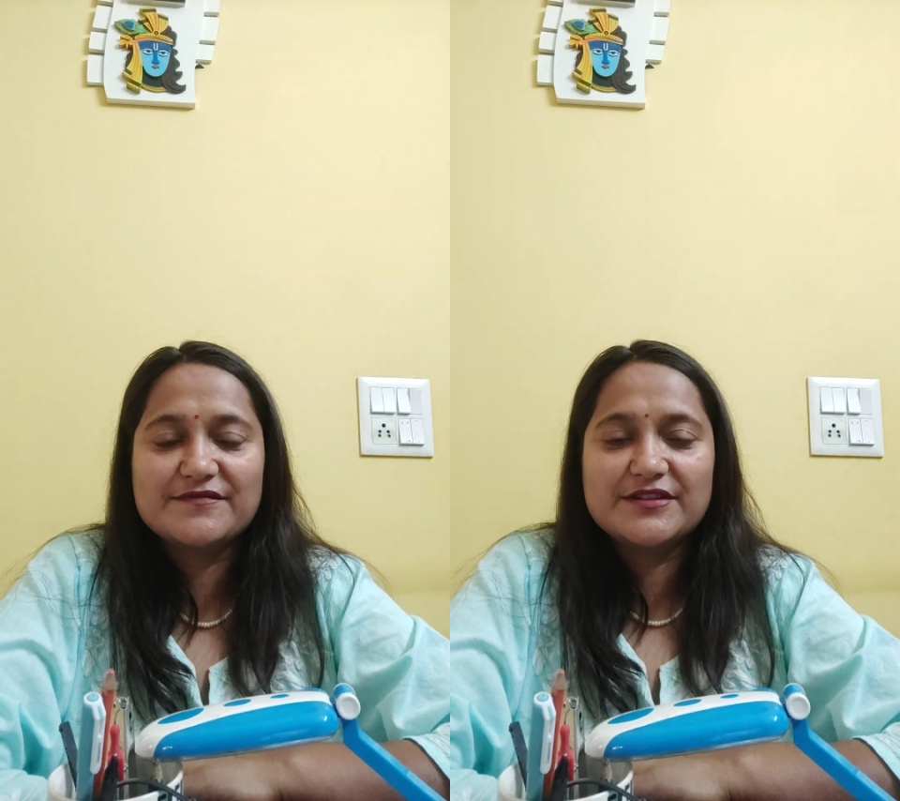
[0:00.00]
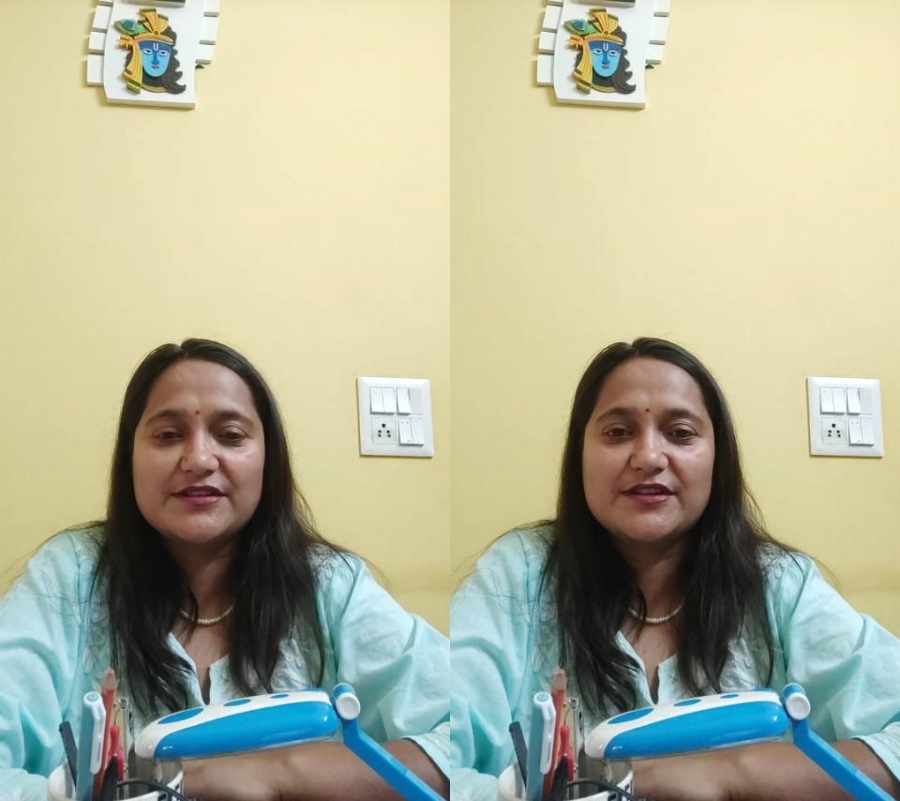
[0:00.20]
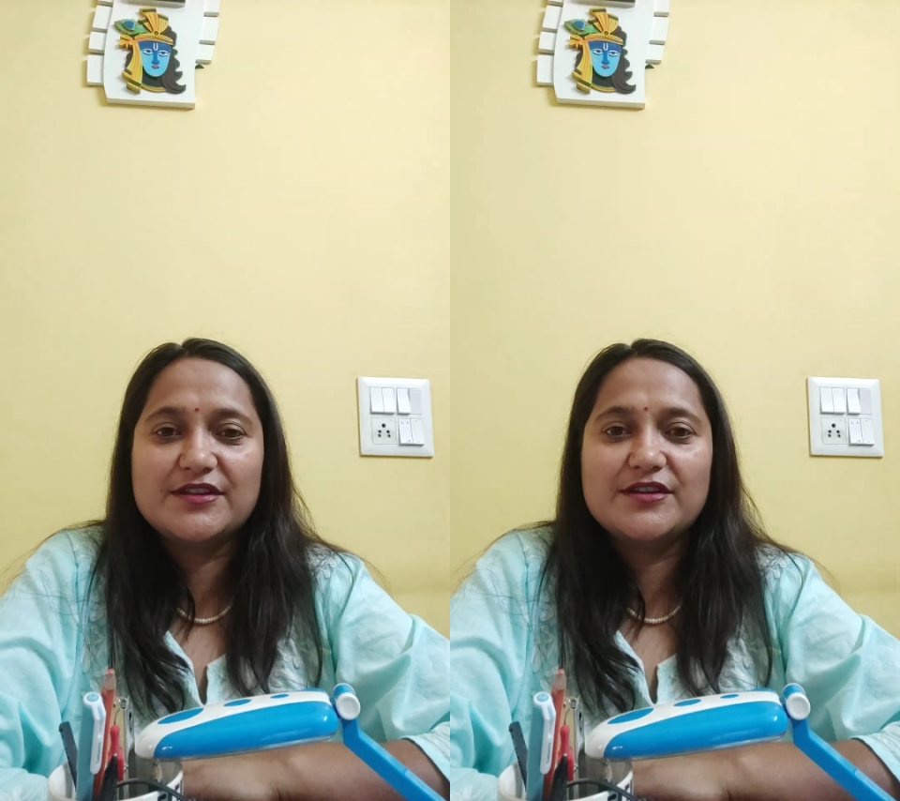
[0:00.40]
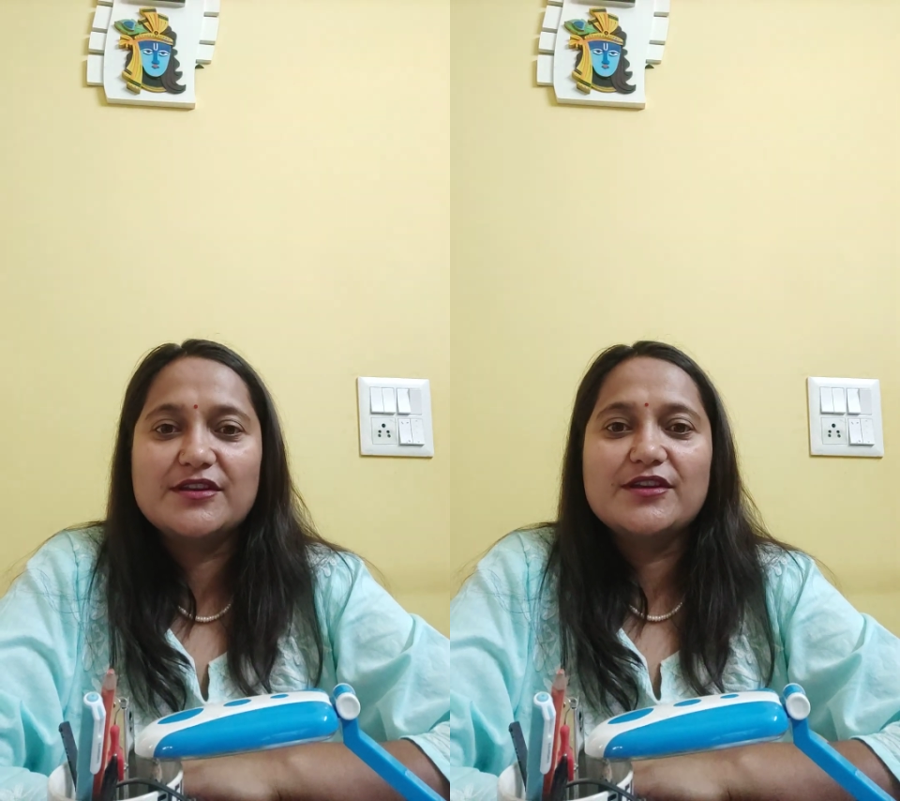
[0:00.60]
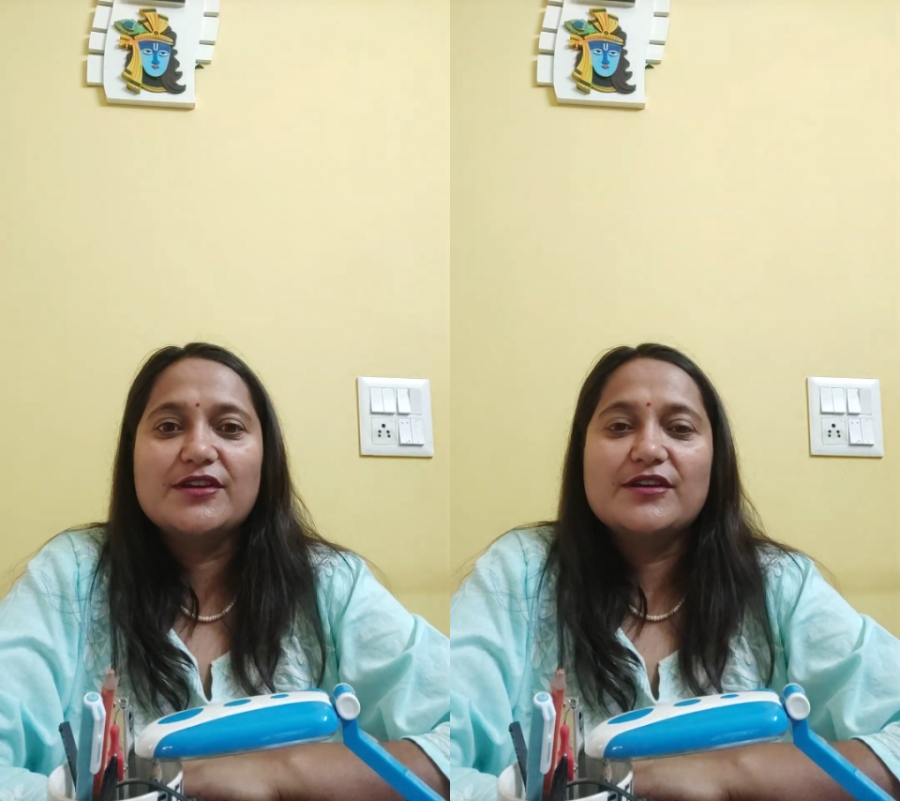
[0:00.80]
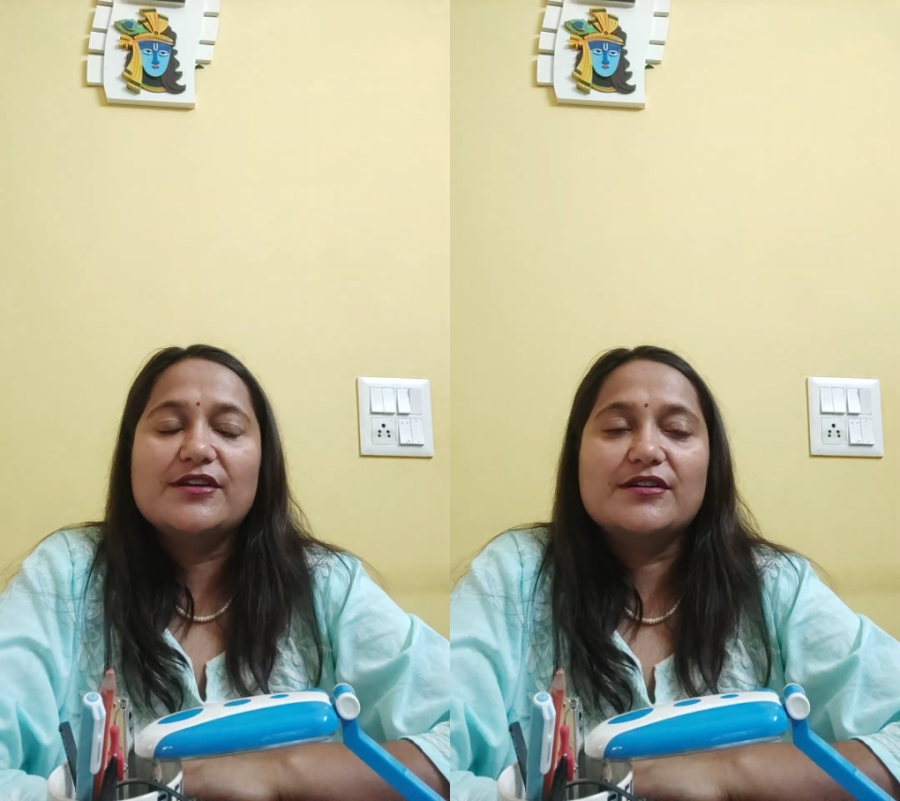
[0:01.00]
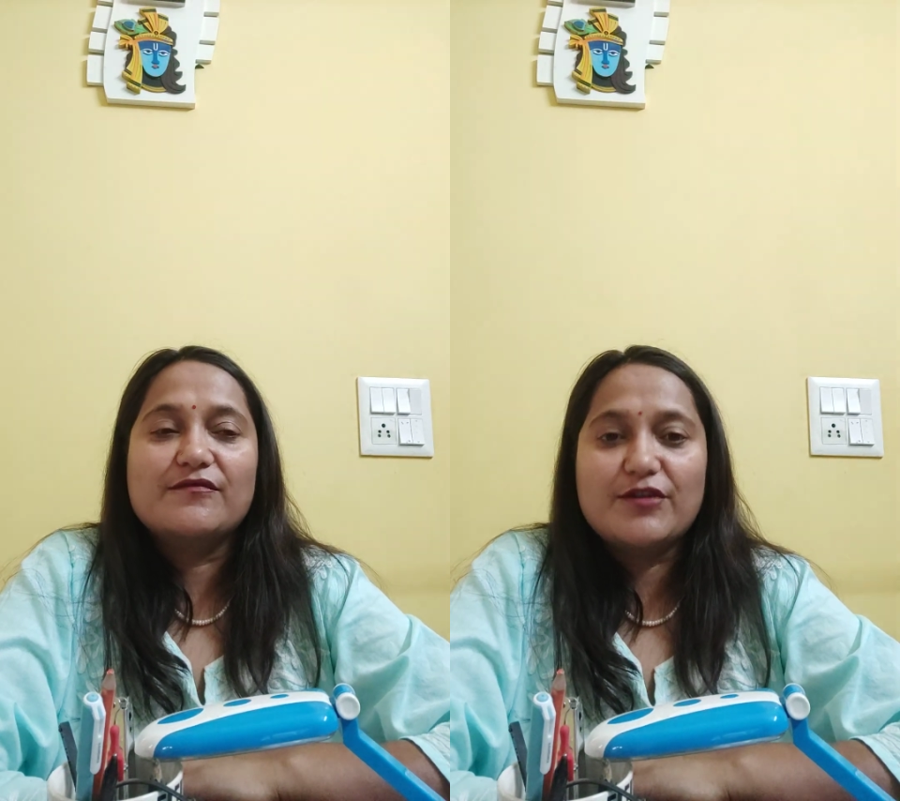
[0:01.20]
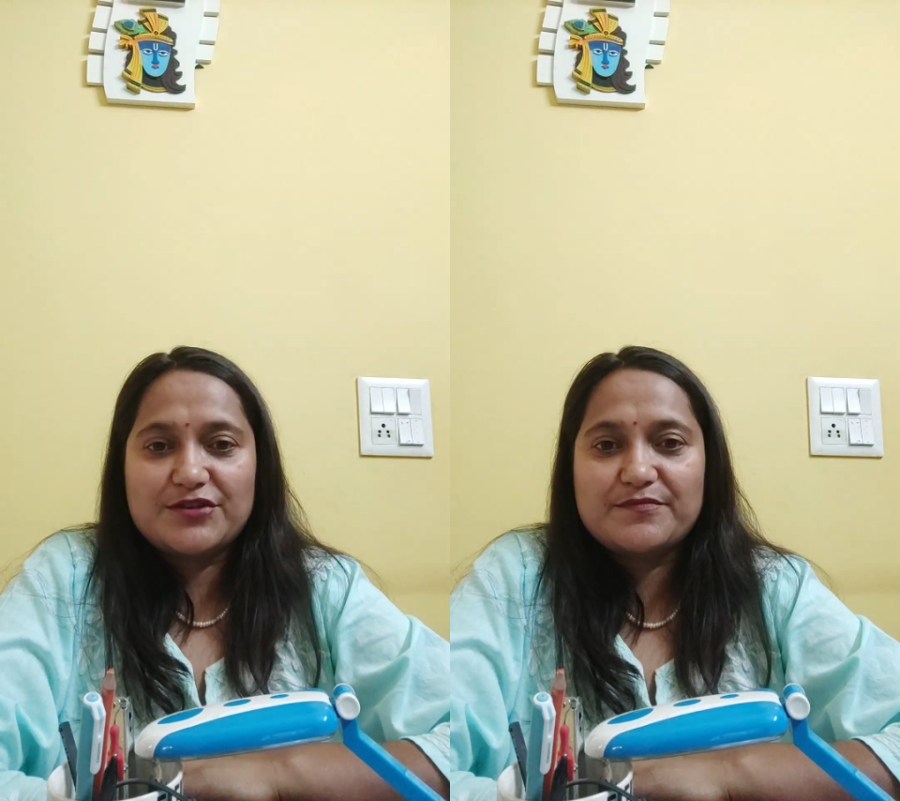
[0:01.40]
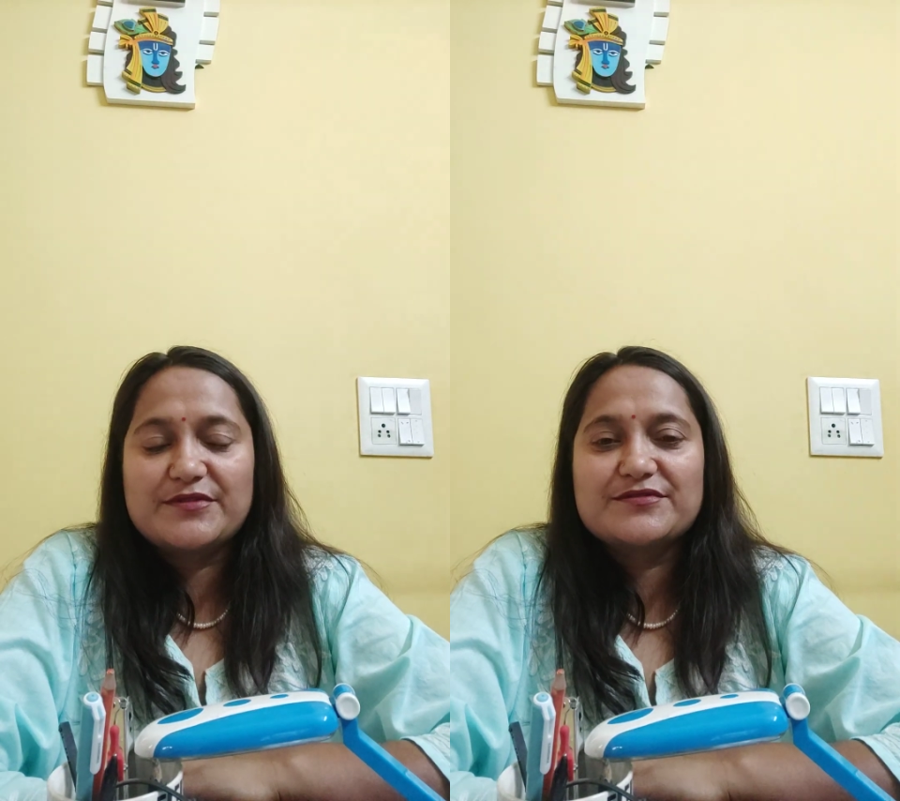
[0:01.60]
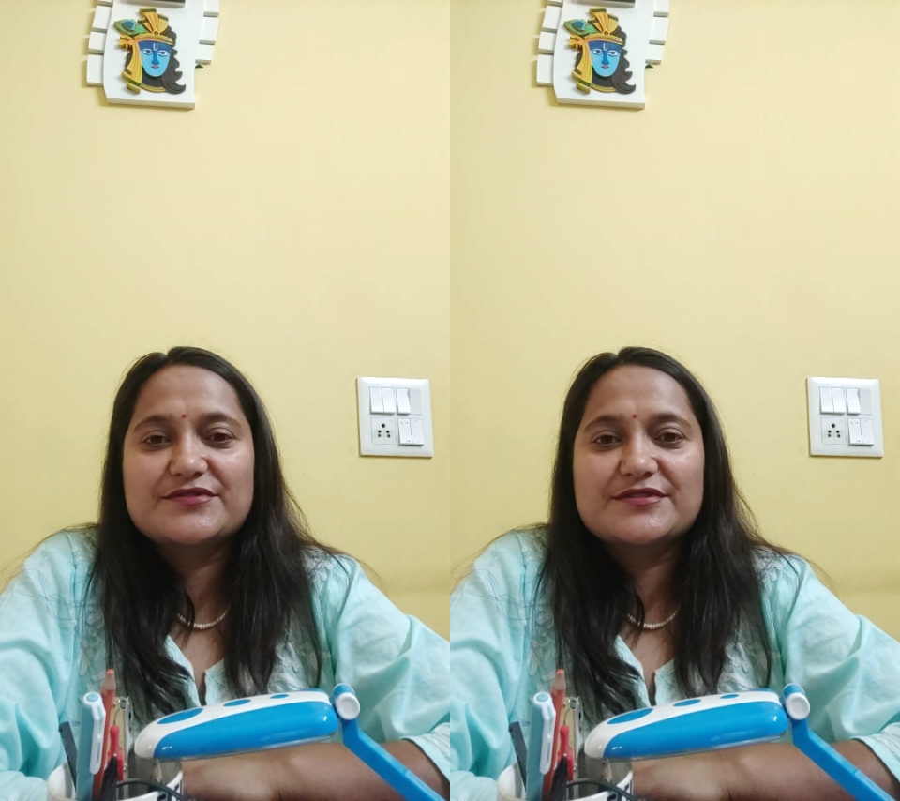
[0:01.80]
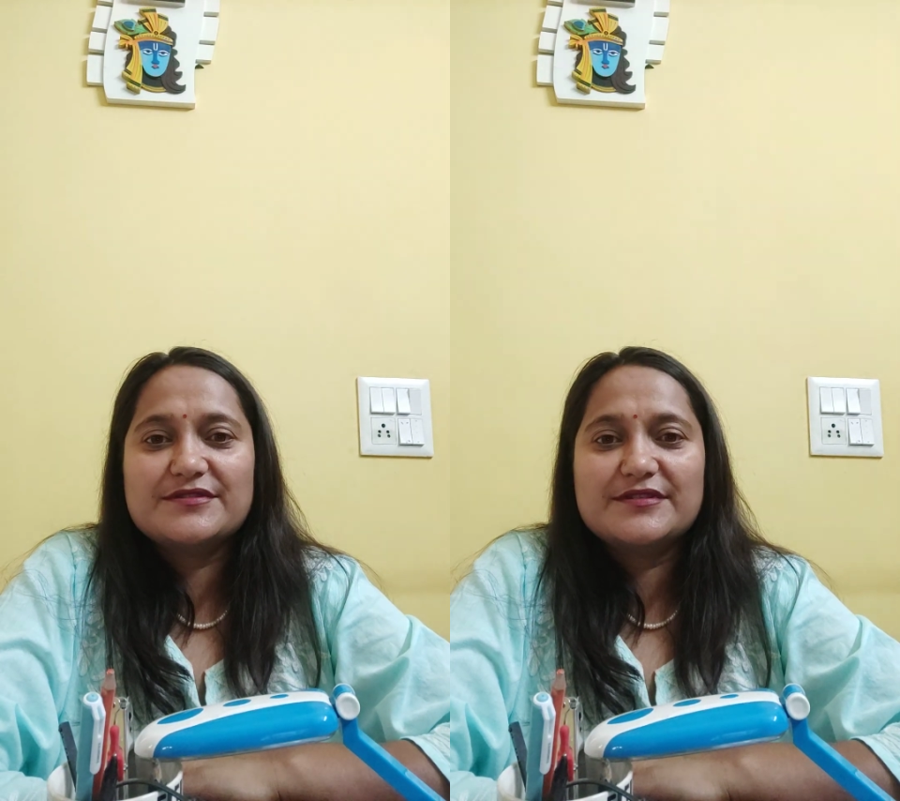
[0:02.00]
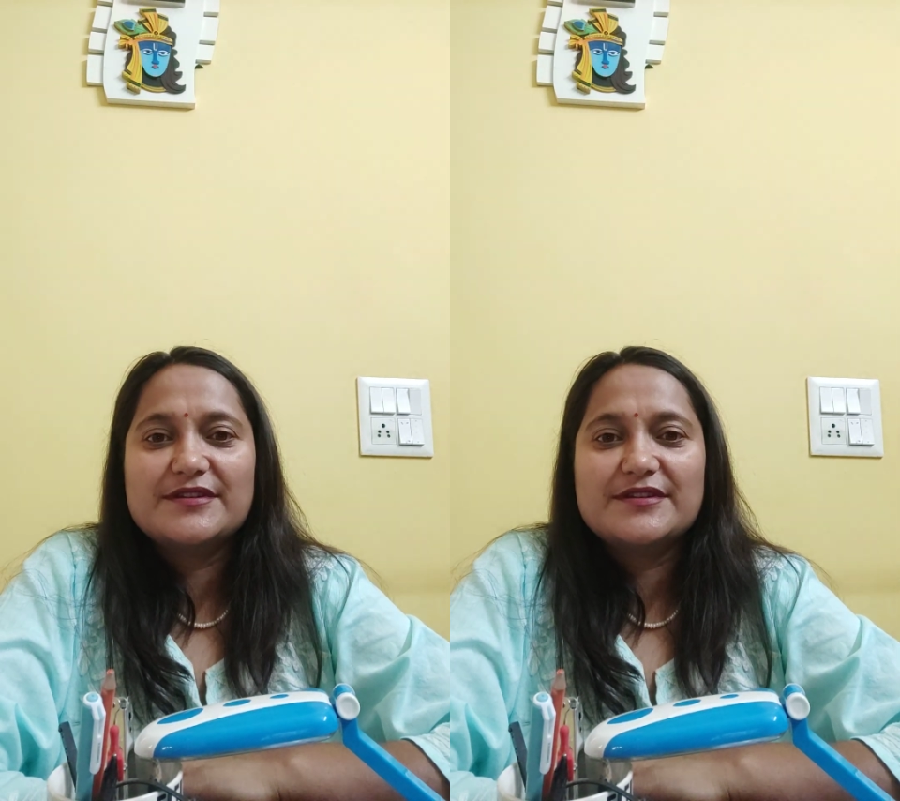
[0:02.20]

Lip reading: with the water pollution.